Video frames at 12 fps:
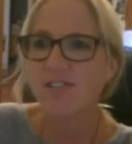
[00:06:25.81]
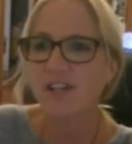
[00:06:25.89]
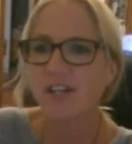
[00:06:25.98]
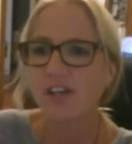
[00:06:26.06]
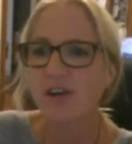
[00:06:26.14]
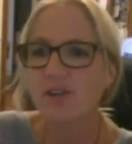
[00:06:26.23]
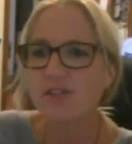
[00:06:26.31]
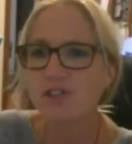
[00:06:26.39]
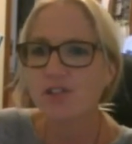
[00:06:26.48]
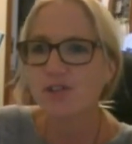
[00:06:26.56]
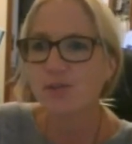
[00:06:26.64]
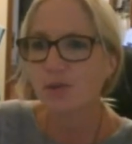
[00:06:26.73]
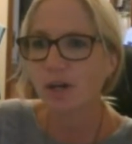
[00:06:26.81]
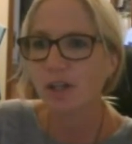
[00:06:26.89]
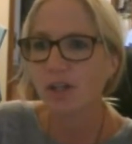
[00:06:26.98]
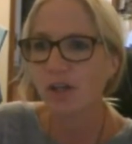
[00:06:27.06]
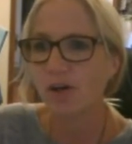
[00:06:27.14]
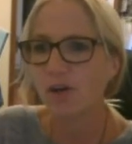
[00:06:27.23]
It goes into a
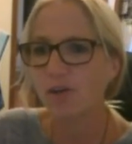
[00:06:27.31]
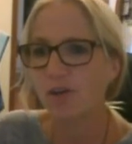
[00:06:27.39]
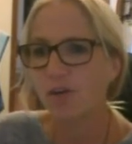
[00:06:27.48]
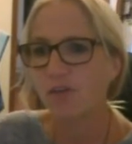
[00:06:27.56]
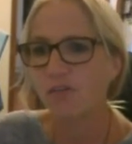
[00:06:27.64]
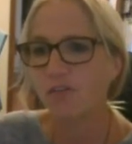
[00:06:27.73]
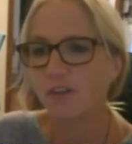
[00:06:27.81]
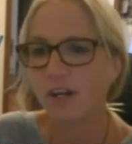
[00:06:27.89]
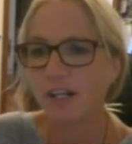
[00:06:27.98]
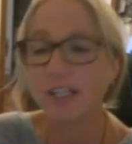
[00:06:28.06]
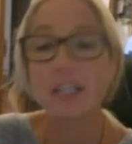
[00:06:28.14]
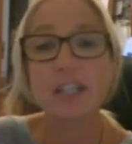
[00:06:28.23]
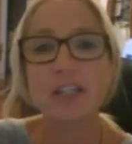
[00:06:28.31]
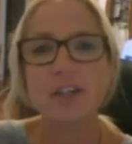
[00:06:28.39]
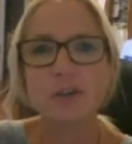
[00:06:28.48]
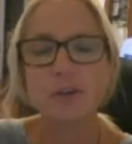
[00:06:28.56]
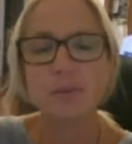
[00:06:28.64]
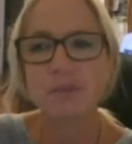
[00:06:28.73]
lot of
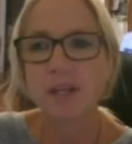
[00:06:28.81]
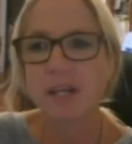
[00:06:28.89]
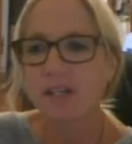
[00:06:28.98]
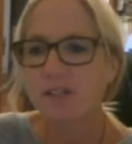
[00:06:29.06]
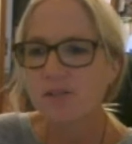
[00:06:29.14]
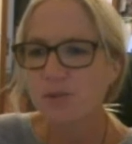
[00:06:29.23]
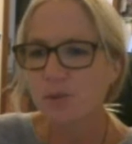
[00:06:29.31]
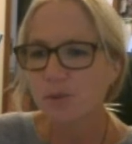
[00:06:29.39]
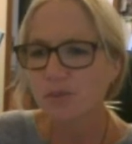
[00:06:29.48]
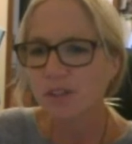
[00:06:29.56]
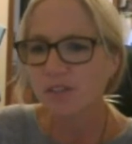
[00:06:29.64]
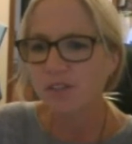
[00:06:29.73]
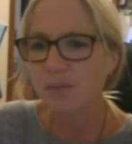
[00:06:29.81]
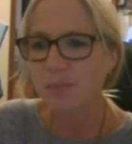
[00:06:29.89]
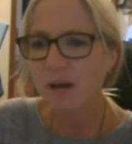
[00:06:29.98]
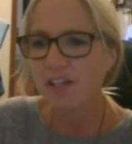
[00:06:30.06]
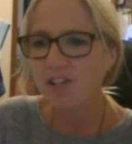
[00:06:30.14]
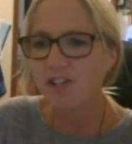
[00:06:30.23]
clinical sort of
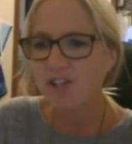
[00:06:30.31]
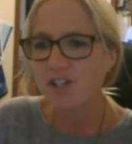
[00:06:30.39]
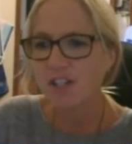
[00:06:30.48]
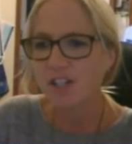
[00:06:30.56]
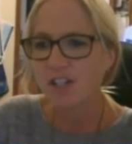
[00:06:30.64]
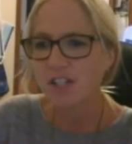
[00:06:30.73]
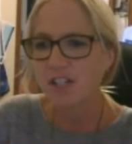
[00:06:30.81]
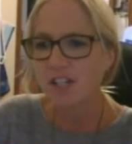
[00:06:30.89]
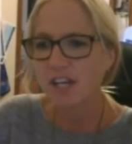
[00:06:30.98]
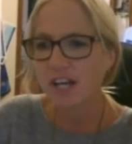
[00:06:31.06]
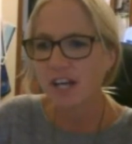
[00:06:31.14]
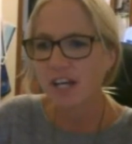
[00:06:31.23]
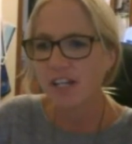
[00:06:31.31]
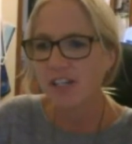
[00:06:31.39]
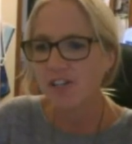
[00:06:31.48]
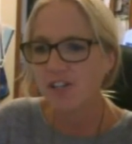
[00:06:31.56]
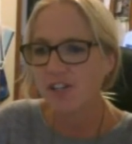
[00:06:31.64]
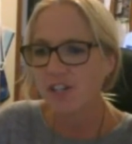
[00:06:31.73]
information
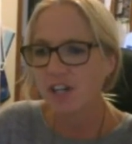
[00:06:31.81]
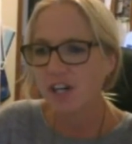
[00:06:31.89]
and